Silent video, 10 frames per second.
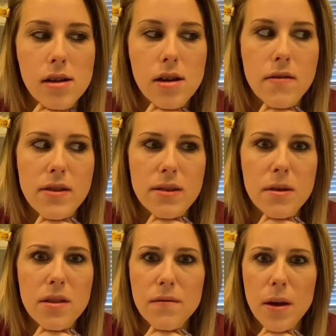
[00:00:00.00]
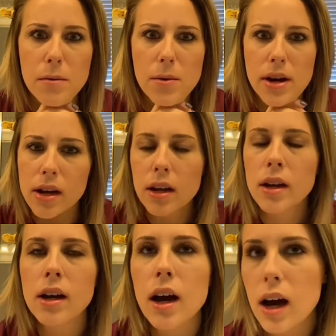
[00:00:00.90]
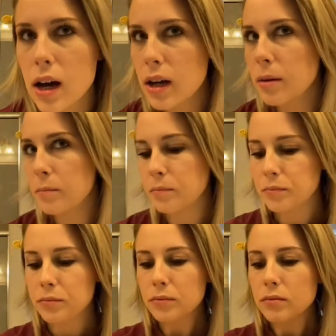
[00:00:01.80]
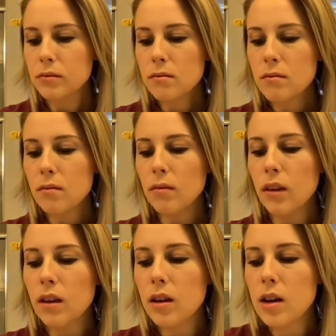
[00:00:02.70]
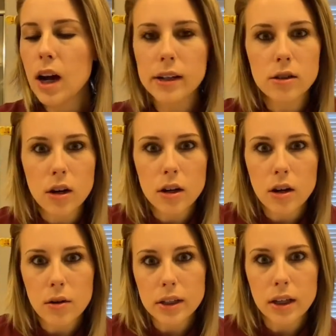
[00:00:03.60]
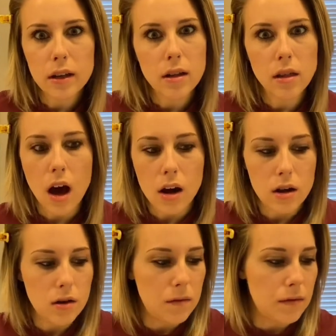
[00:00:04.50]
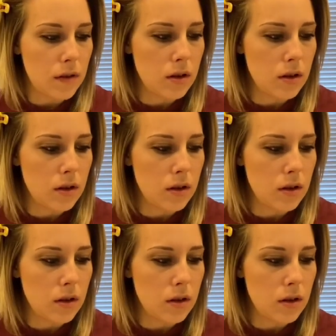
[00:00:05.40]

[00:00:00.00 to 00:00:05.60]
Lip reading: of this month of February. I started noticing like a lot of,